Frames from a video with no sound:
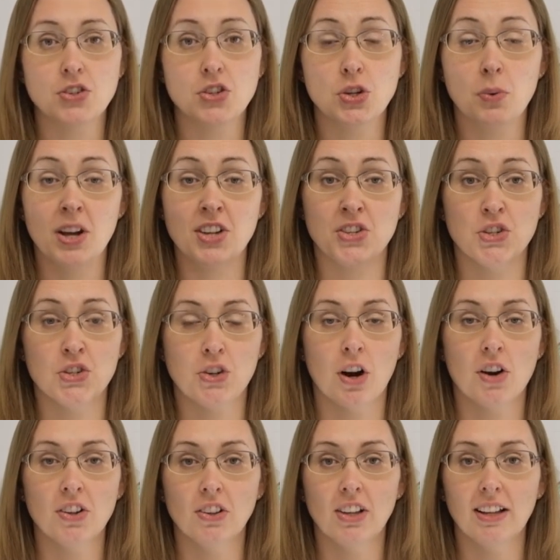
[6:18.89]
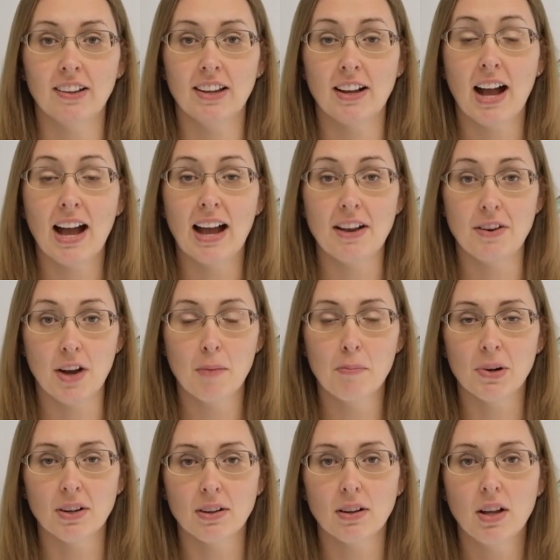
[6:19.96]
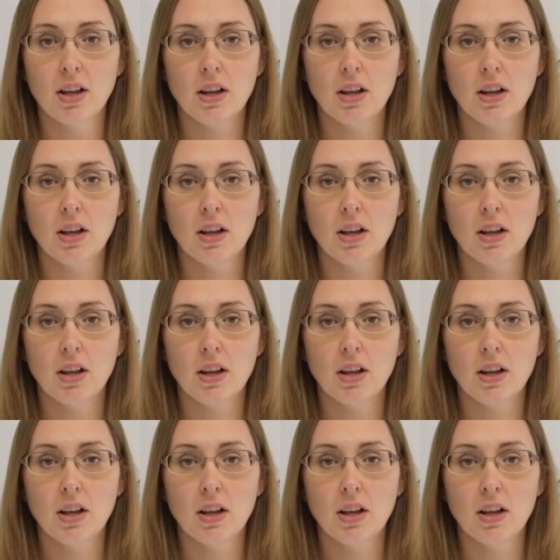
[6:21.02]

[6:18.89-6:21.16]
to a startlingly high number,